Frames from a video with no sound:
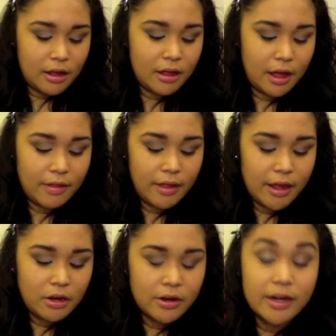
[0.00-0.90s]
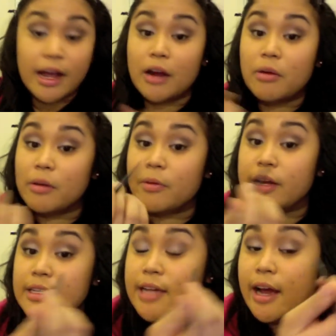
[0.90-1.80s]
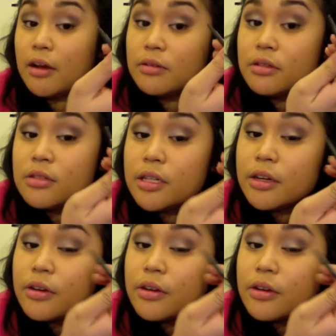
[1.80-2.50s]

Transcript: And then you're gonna kind of want to bring it down to